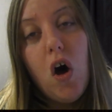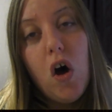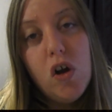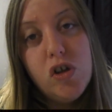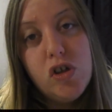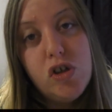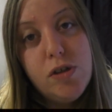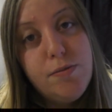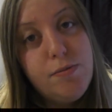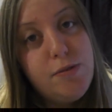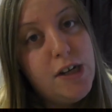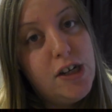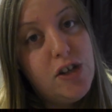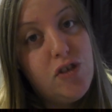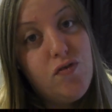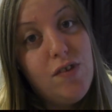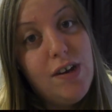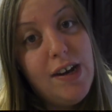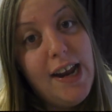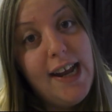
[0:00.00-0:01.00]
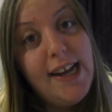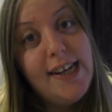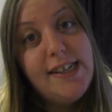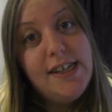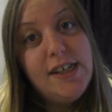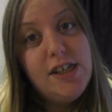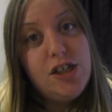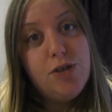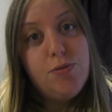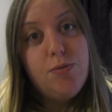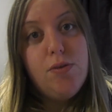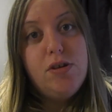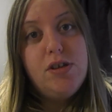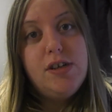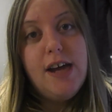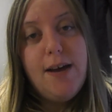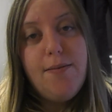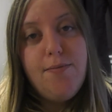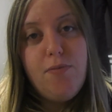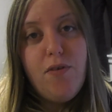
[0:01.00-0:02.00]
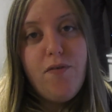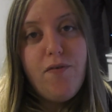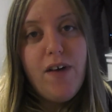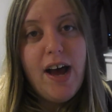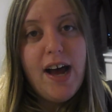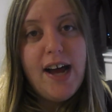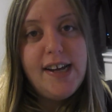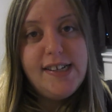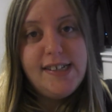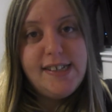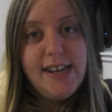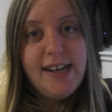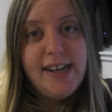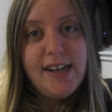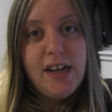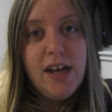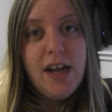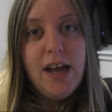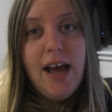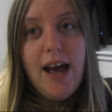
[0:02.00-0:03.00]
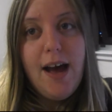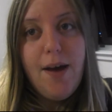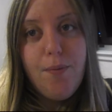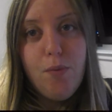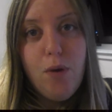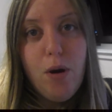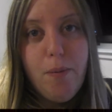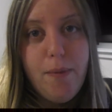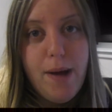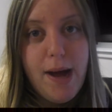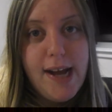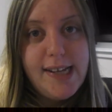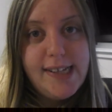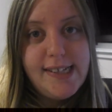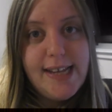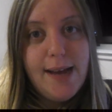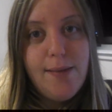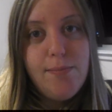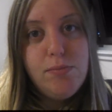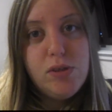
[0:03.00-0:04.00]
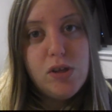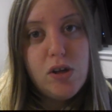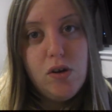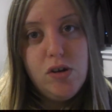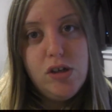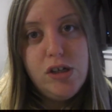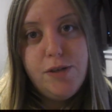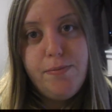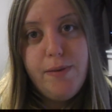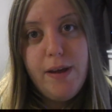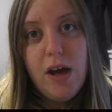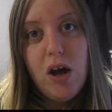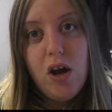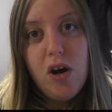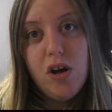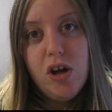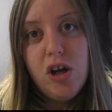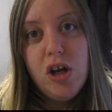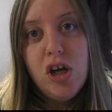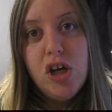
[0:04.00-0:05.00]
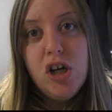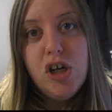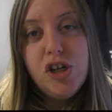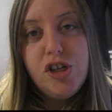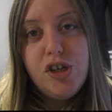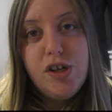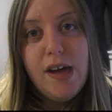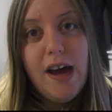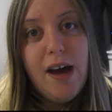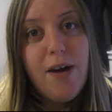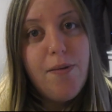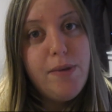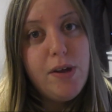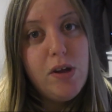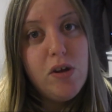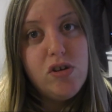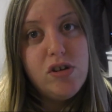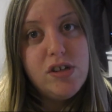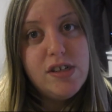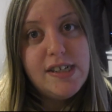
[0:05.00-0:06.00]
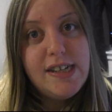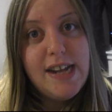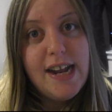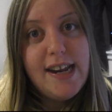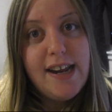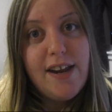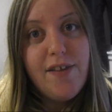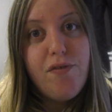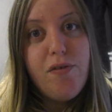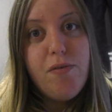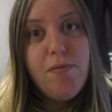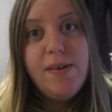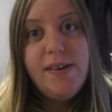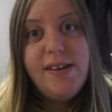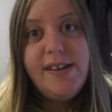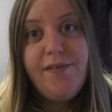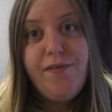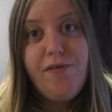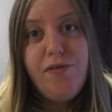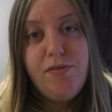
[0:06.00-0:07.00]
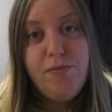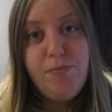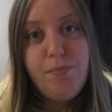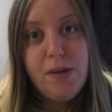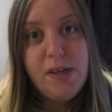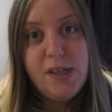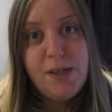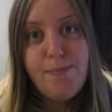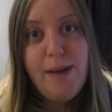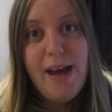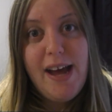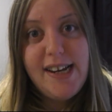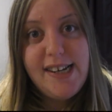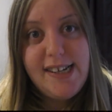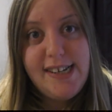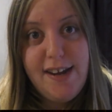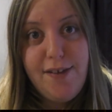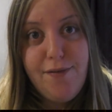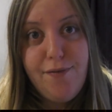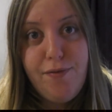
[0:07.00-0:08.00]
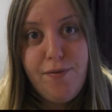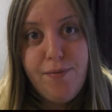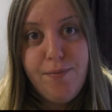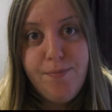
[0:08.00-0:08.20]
on subjects related to what I'm revising and what my exam is going to be on, to help me understand it from a different perspective.